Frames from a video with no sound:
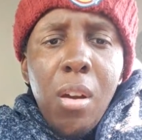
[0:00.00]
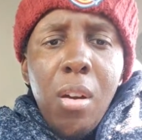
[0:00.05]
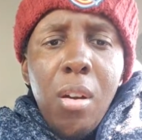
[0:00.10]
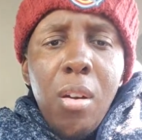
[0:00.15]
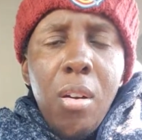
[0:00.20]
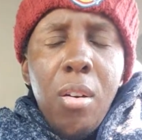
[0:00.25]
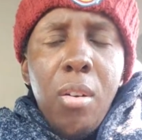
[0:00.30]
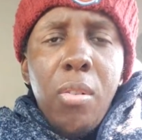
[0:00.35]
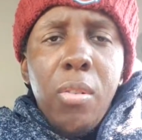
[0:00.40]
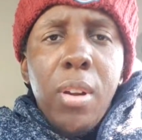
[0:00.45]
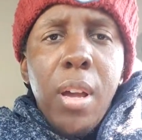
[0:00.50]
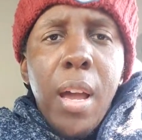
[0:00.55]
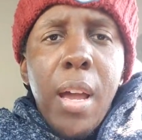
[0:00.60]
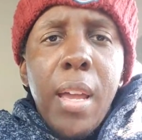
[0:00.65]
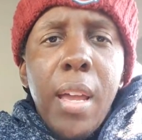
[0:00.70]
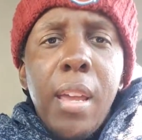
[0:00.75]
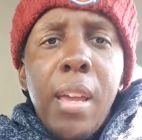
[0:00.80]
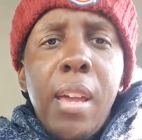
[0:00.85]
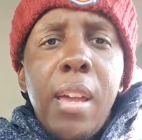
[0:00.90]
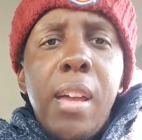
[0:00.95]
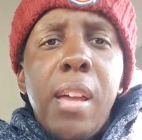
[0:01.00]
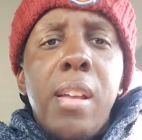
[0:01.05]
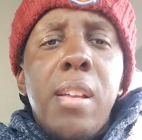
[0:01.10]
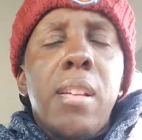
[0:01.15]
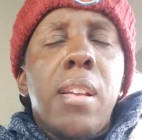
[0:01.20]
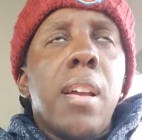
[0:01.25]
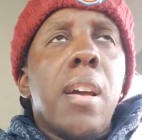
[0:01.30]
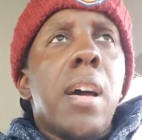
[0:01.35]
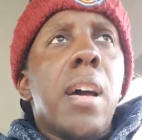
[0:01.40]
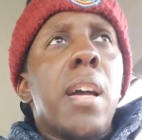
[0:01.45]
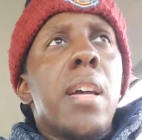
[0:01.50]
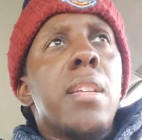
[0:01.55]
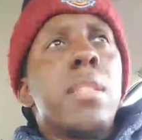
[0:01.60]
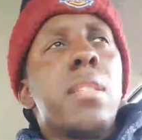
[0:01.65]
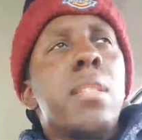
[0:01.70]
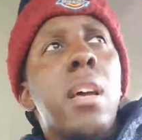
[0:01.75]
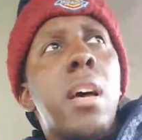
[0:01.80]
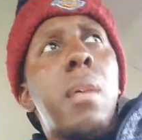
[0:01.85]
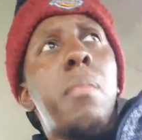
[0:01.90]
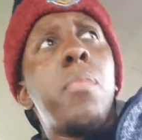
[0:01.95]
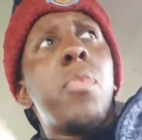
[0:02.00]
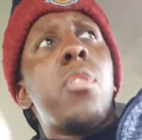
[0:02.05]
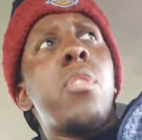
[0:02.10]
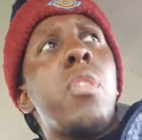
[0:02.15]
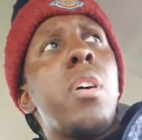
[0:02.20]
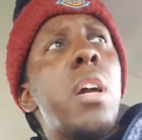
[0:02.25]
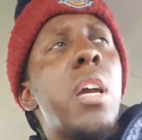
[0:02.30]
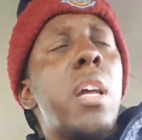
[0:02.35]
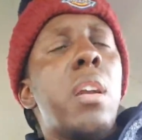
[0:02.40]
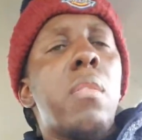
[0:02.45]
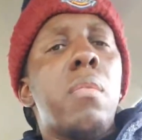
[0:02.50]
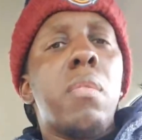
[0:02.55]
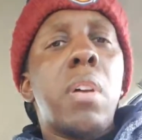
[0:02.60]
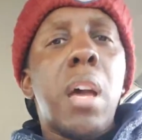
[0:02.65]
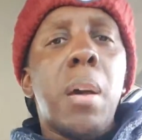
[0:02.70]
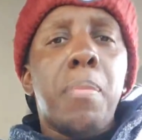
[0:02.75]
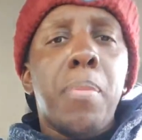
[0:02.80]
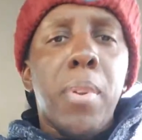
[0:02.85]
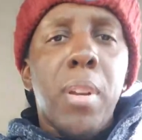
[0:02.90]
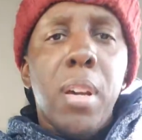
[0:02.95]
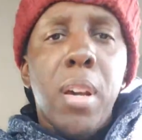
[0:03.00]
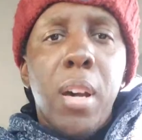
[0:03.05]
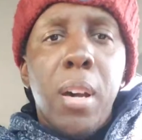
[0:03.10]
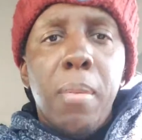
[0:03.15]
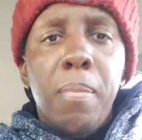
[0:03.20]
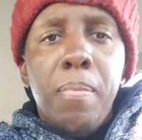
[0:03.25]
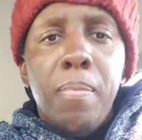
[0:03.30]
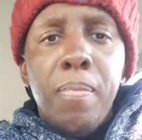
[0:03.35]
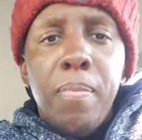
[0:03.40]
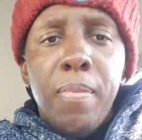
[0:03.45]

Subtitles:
Okay, guys, I'm gonna go ahead and wrap it up.